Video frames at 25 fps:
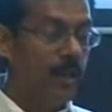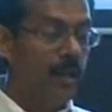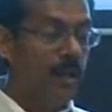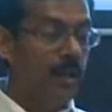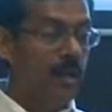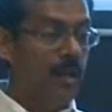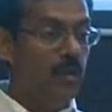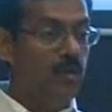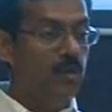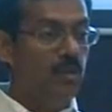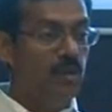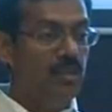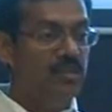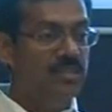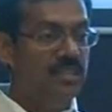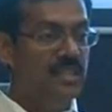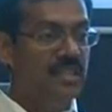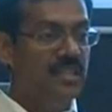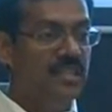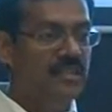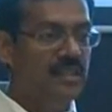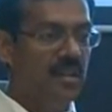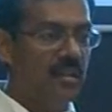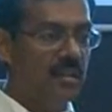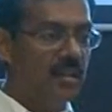Now those
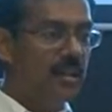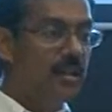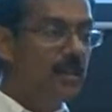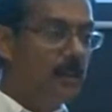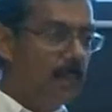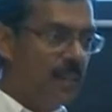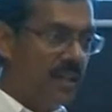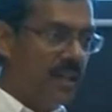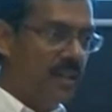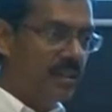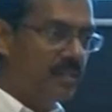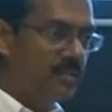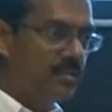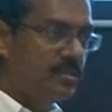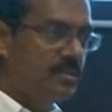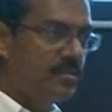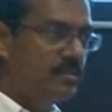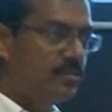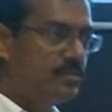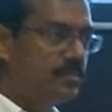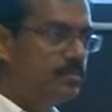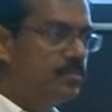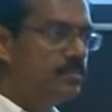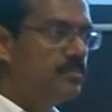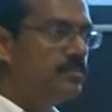things are in place,
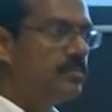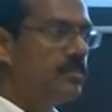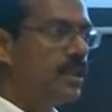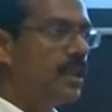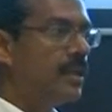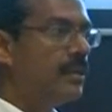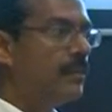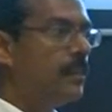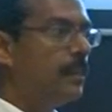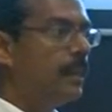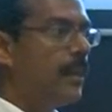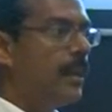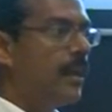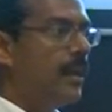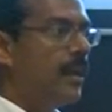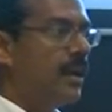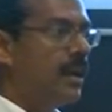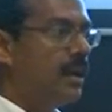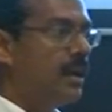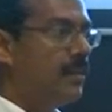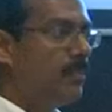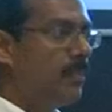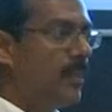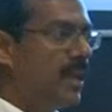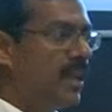right?
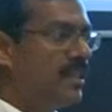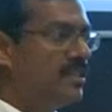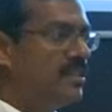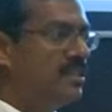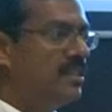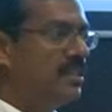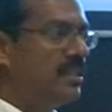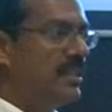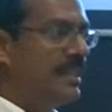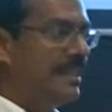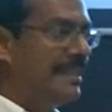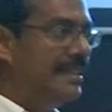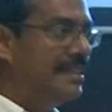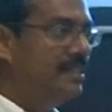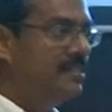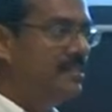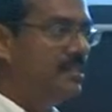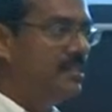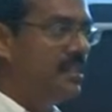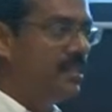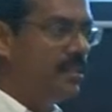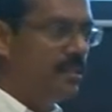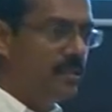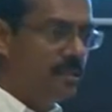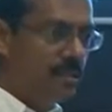It makes it
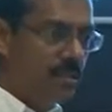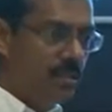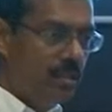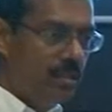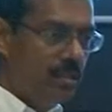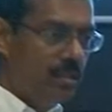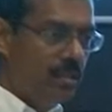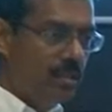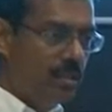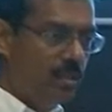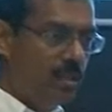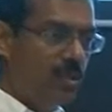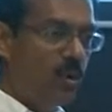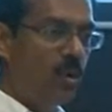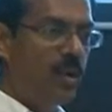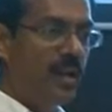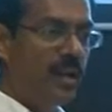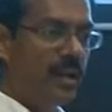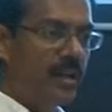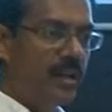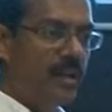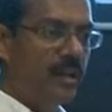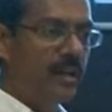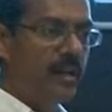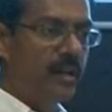easy to go
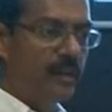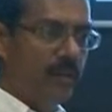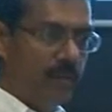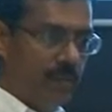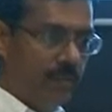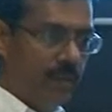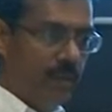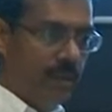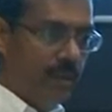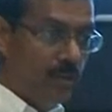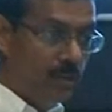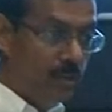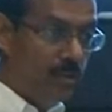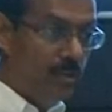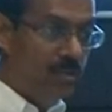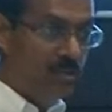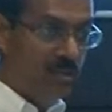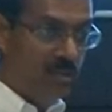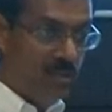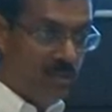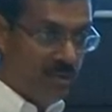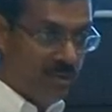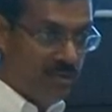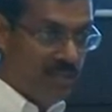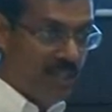ahead and do
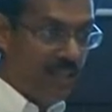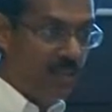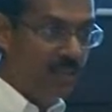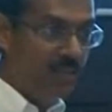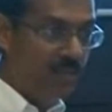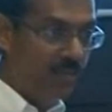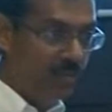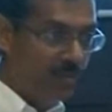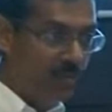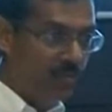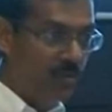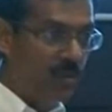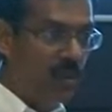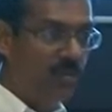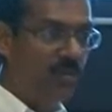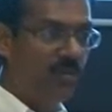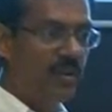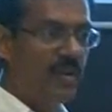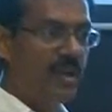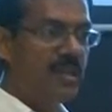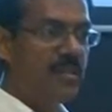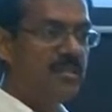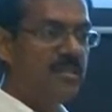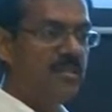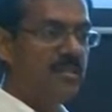those kinds of
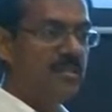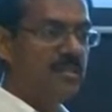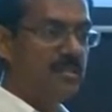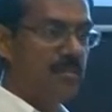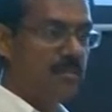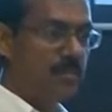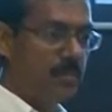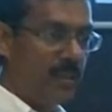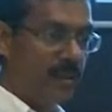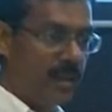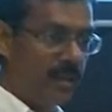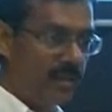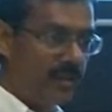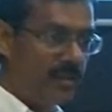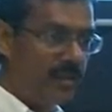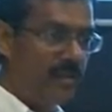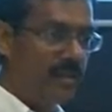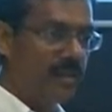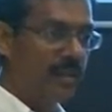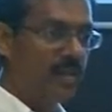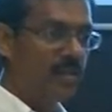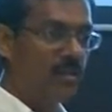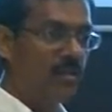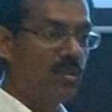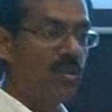co-creation and
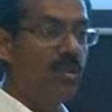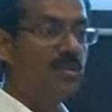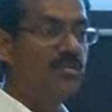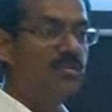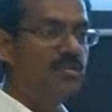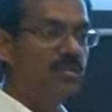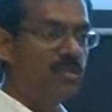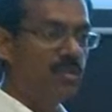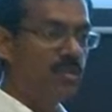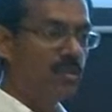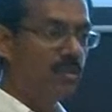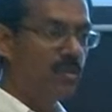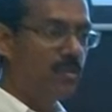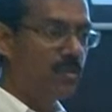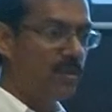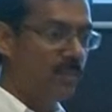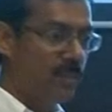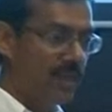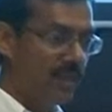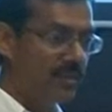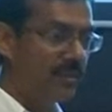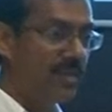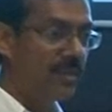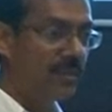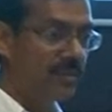partnering across the globe to
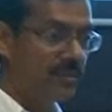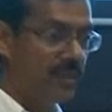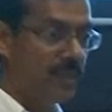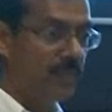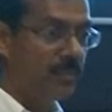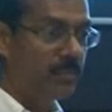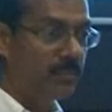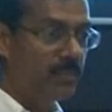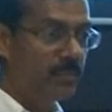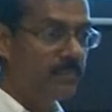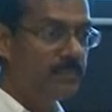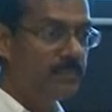make things happen.